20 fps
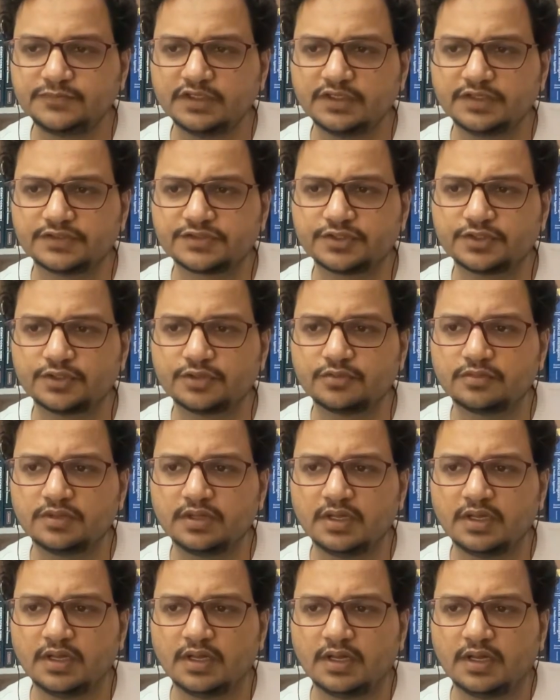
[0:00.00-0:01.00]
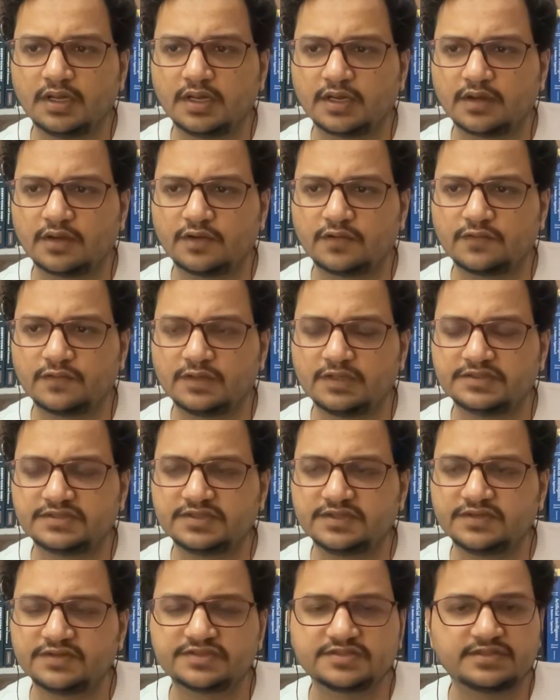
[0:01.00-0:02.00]
So I got really
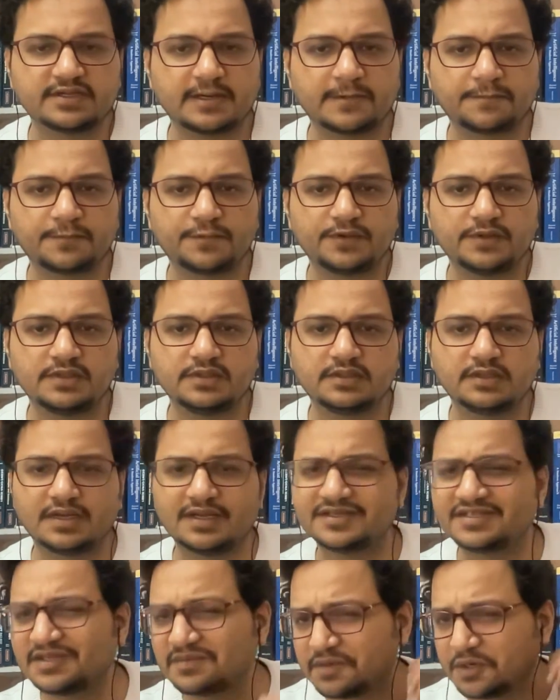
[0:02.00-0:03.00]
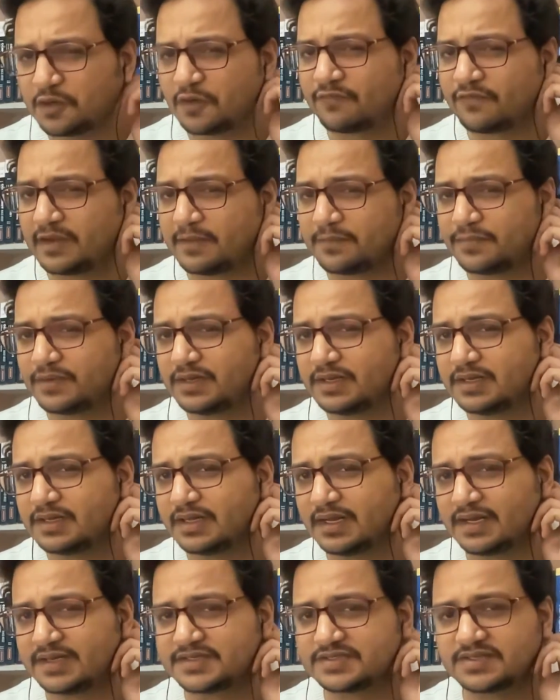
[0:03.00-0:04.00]
serious in April. I think mid of April
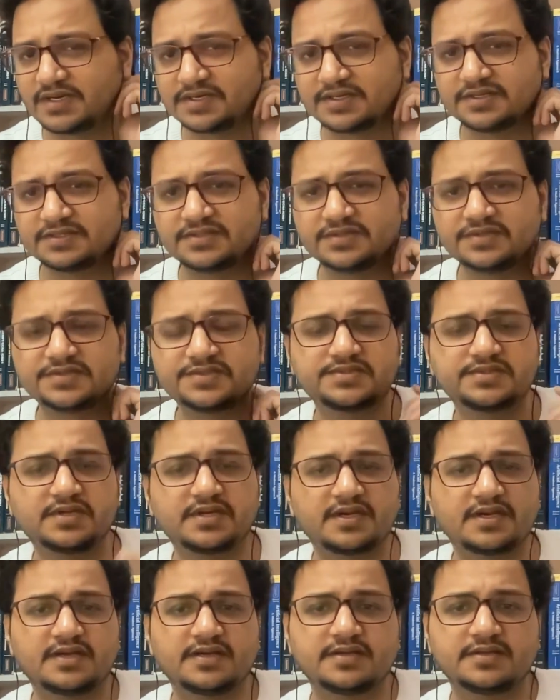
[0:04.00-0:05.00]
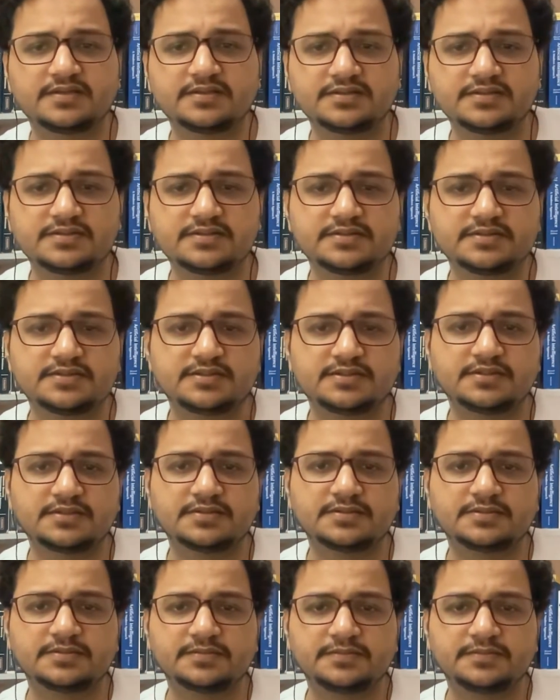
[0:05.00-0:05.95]
I started this, and uh,